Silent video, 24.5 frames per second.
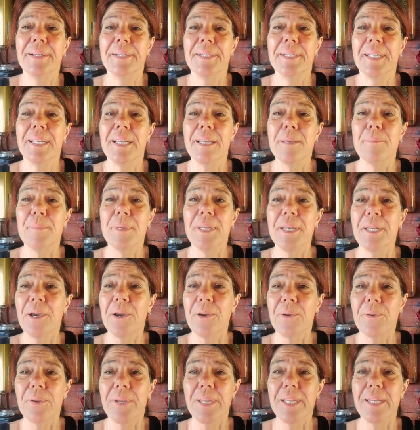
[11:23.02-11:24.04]
let me
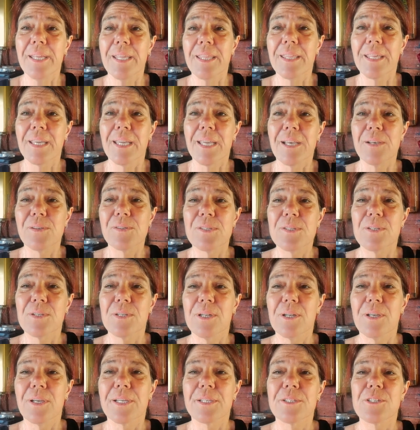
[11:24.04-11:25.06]
know anything else you'd
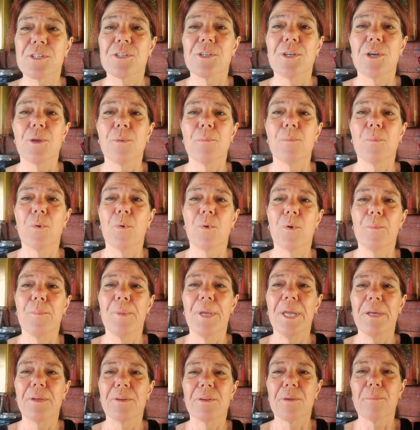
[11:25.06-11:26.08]
like to know more
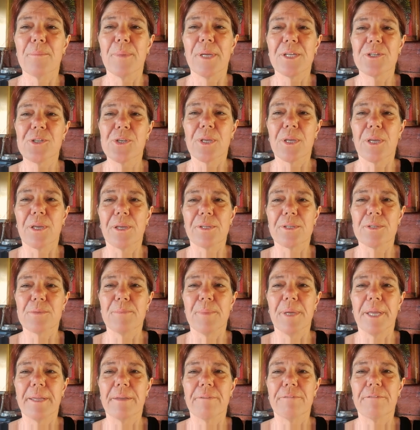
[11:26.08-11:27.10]
about. I'm actually going to
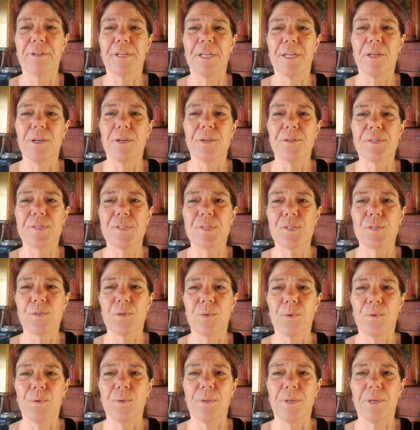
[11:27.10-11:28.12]
make a video
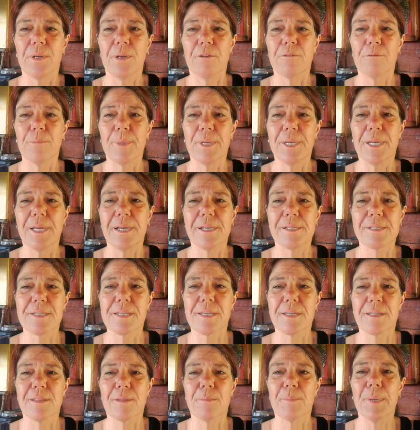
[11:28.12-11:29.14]
soon. I've been
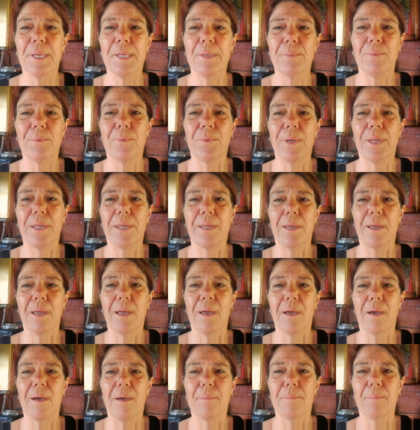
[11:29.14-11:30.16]
asking the people
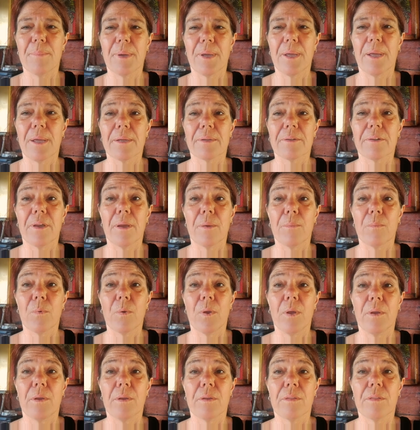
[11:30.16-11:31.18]
here I'm parked up
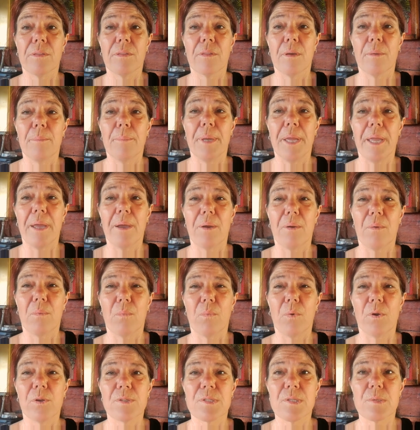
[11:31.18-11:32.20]
with about
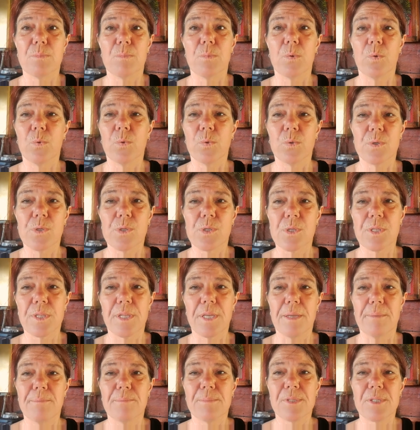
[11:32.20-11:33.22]
what's important to
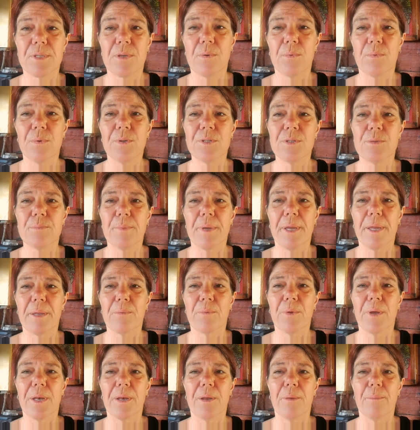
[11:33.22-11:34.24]
them, so I want to make
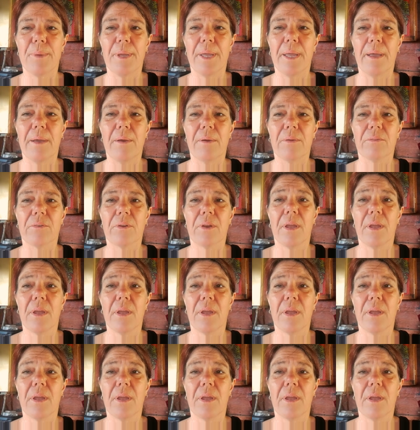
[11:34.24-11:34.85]
one about